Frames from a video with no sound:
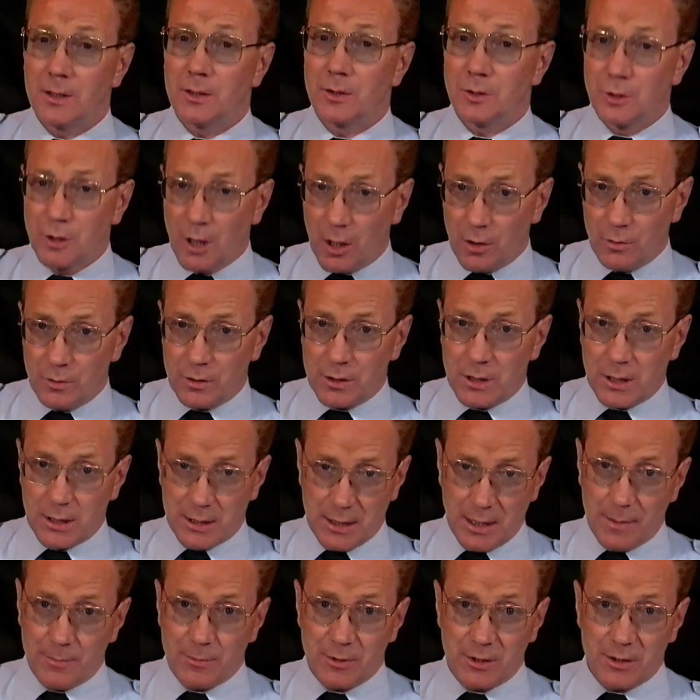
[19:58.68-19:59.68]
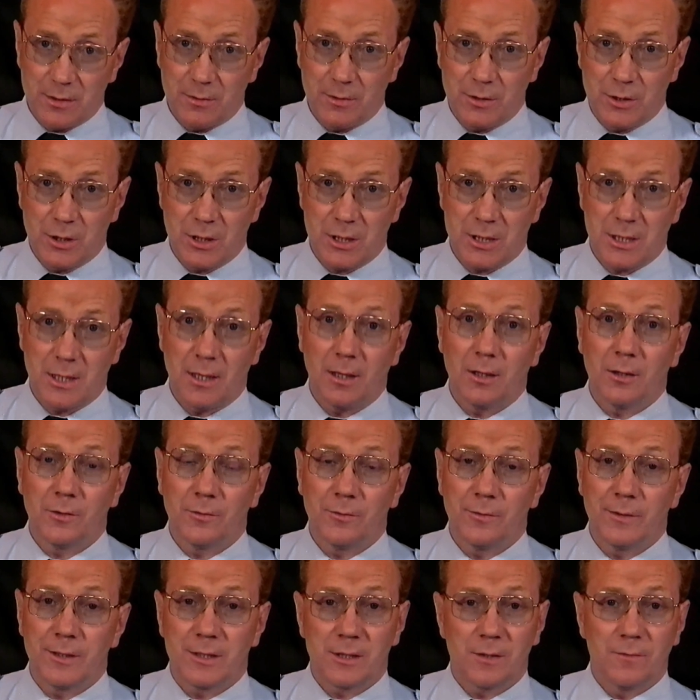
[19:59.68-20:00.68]
Don't attempt to do it
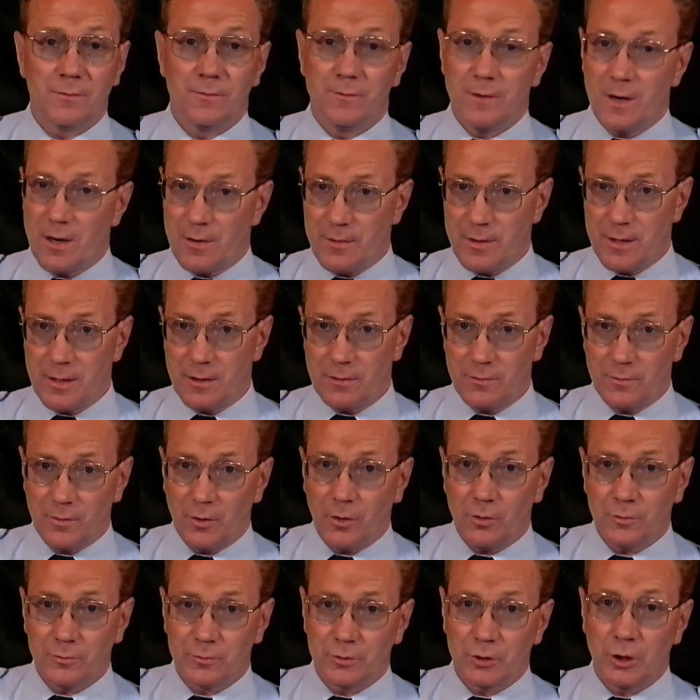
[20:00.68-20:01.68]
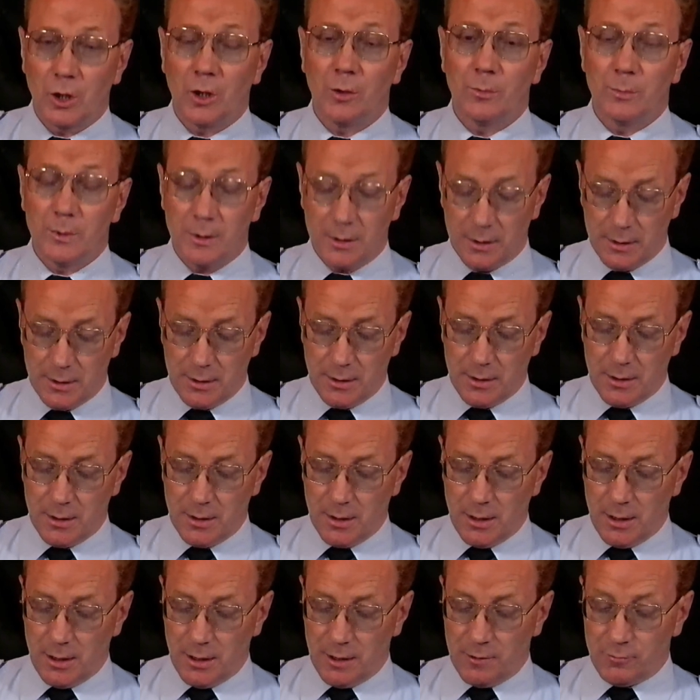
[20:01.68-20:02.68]
yourself, it's a very involved job,
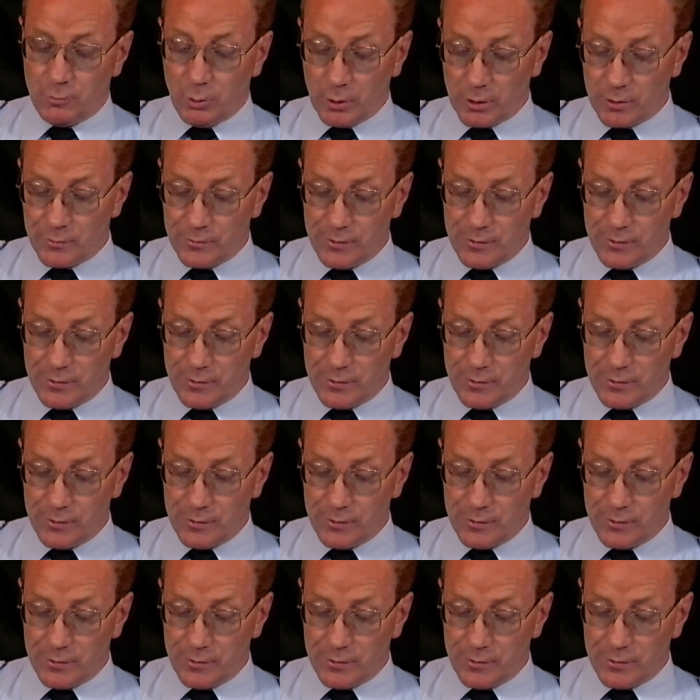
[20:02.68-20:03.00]
and if one of